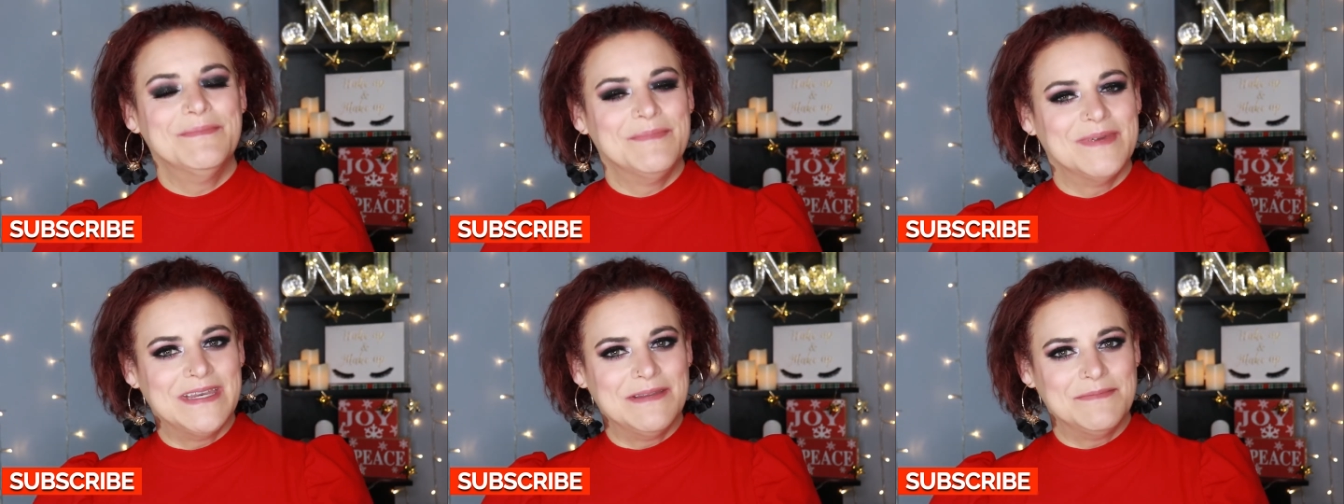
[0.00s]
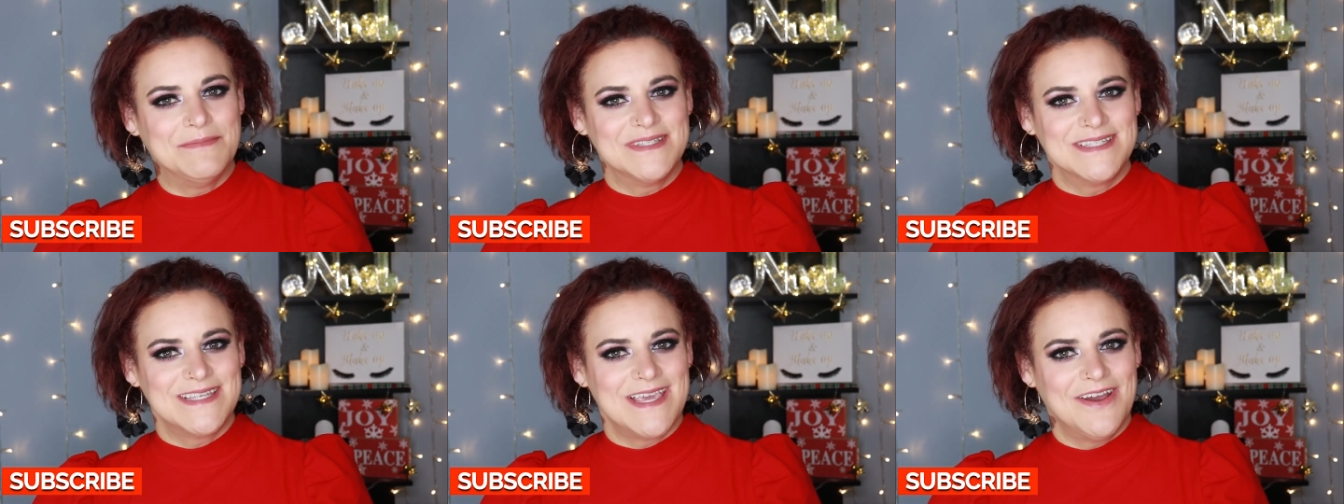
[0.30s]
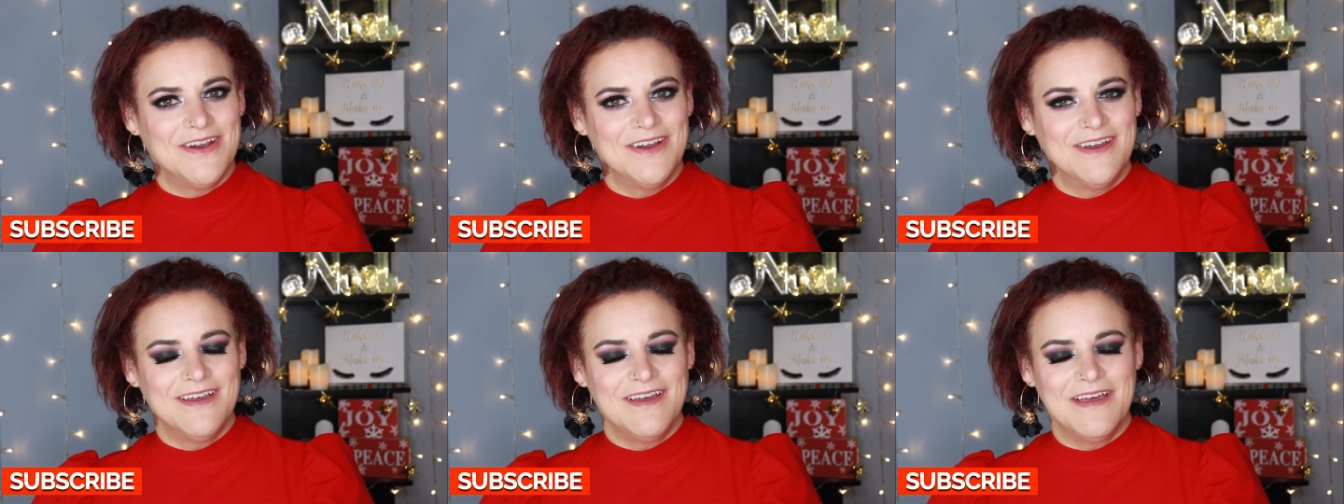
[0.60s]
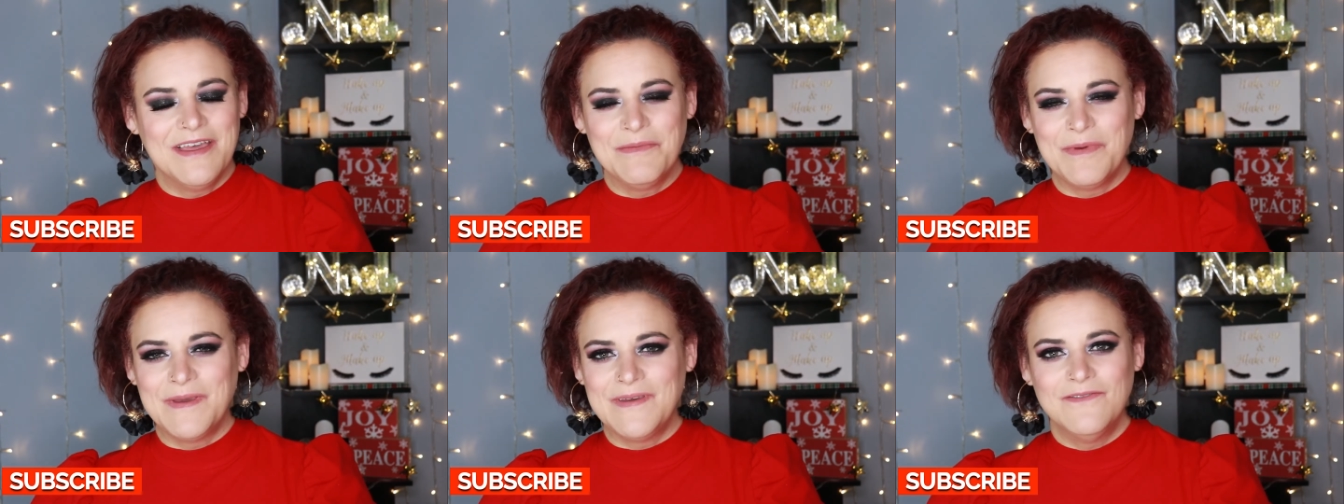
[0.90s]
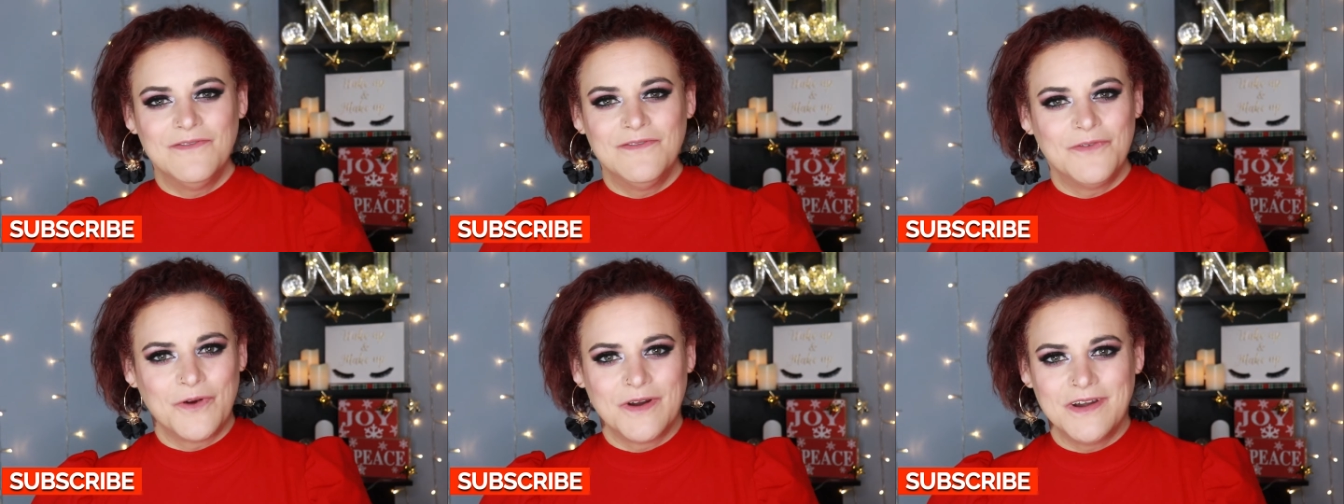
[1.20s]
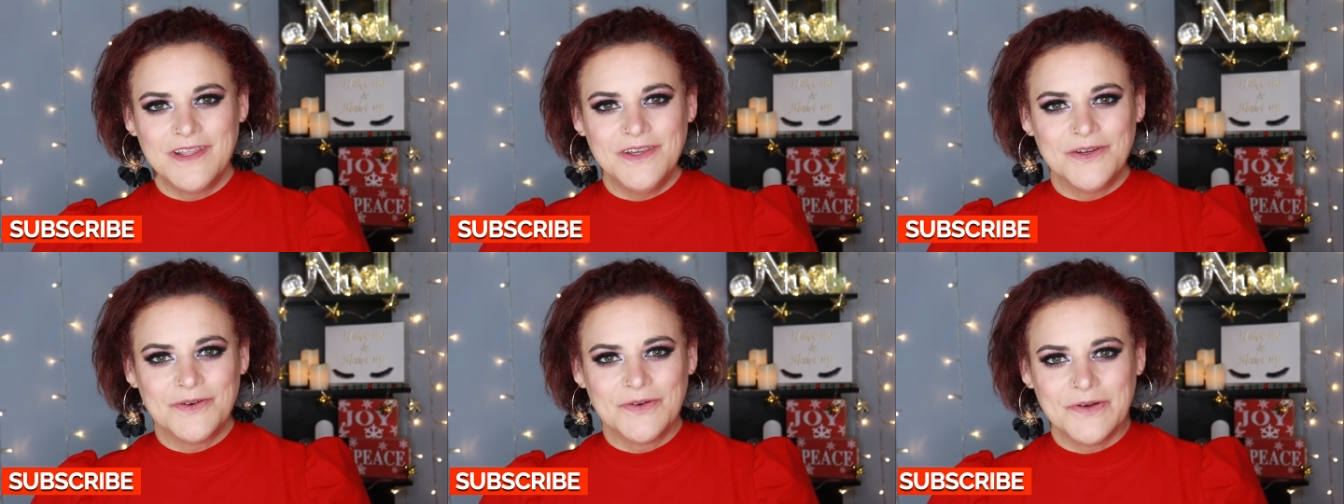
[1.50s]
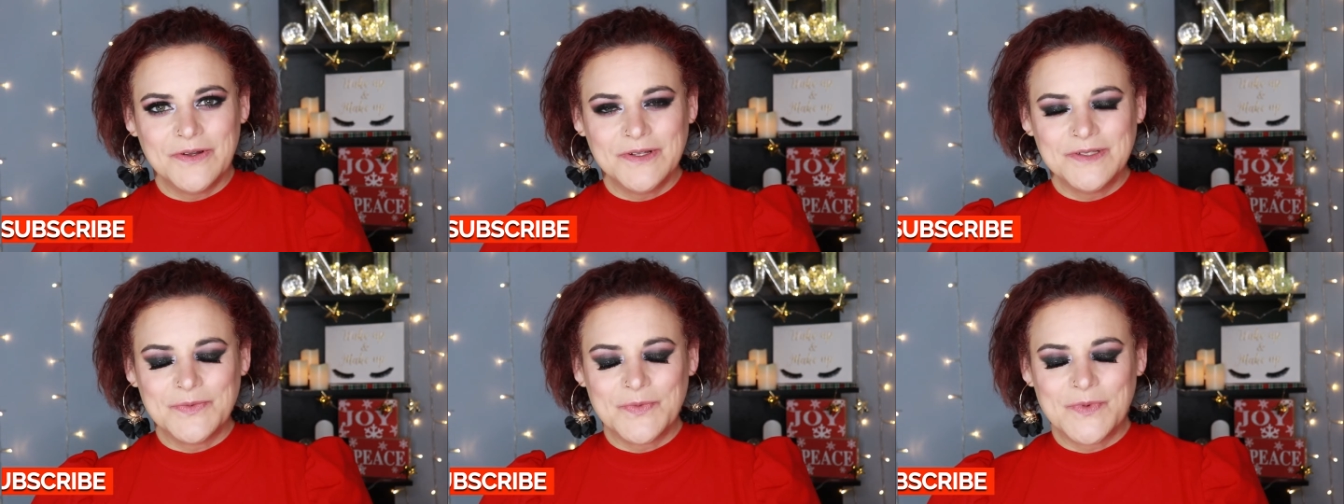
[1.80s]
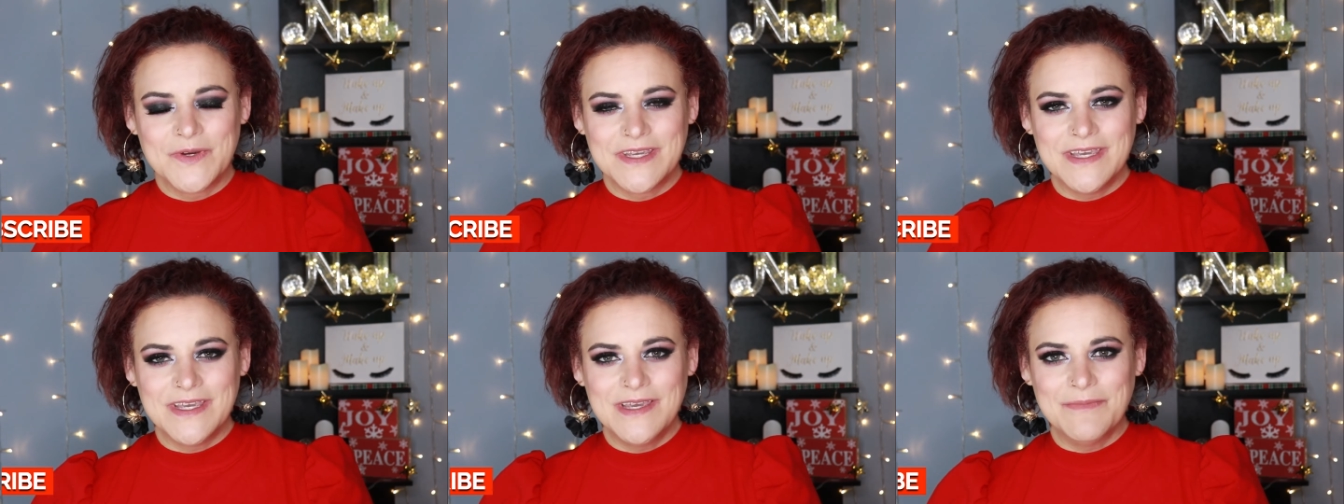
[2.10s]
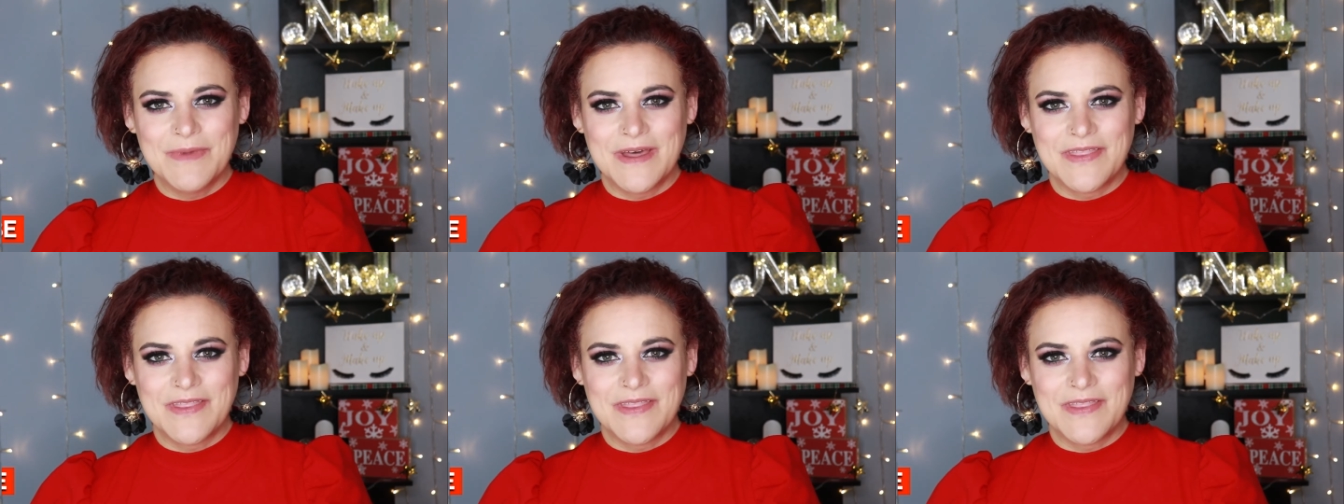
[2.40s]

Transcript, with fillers: My name is Kara, I'm a 40-year-old working